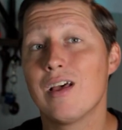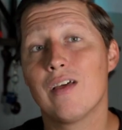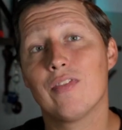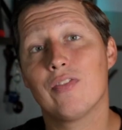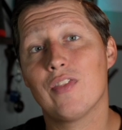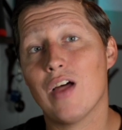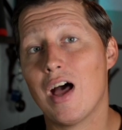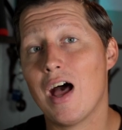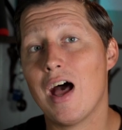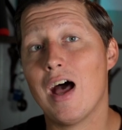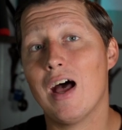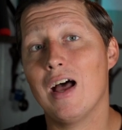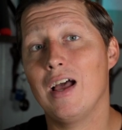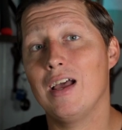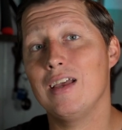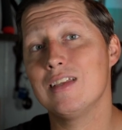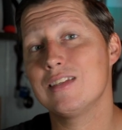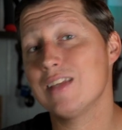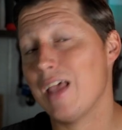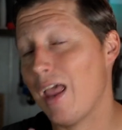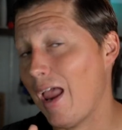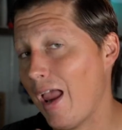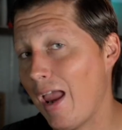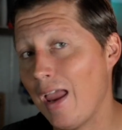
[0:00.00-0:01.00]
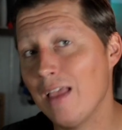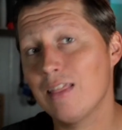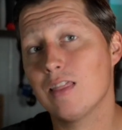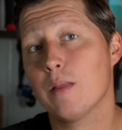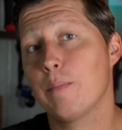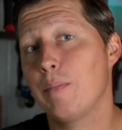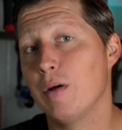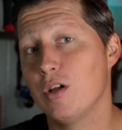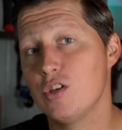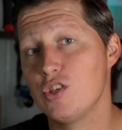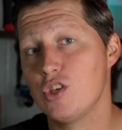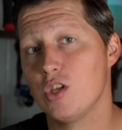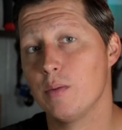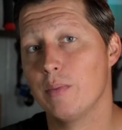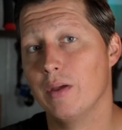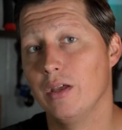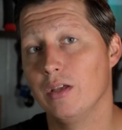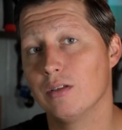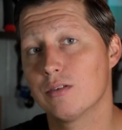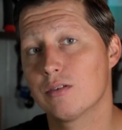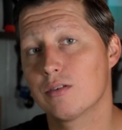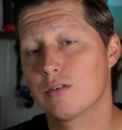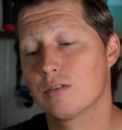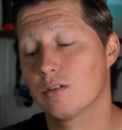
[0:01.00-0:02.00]
the highs, and the punchy
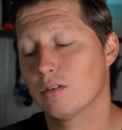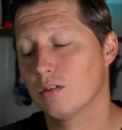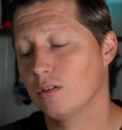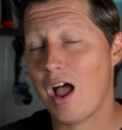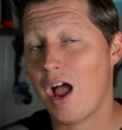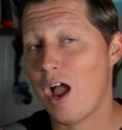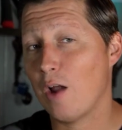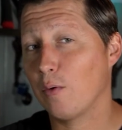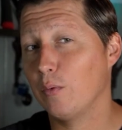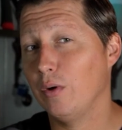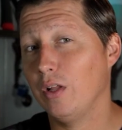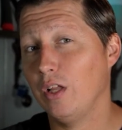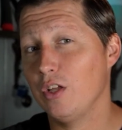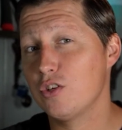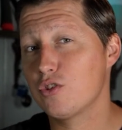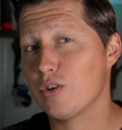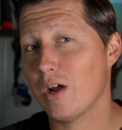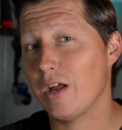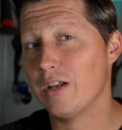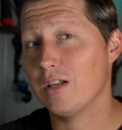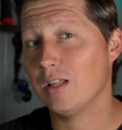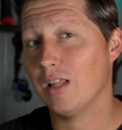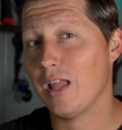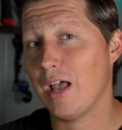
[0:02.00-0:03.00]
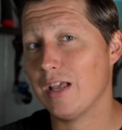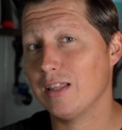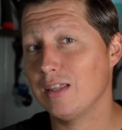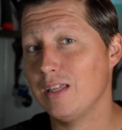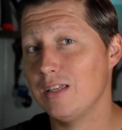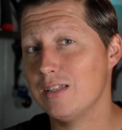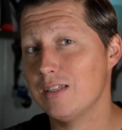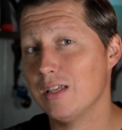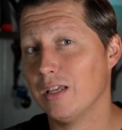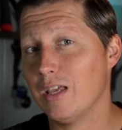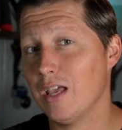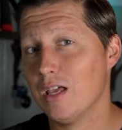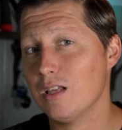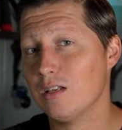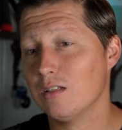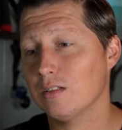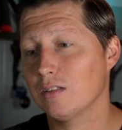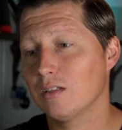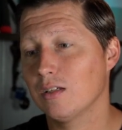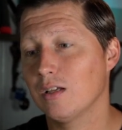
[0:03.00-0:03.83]
bass. I really tried to like these again.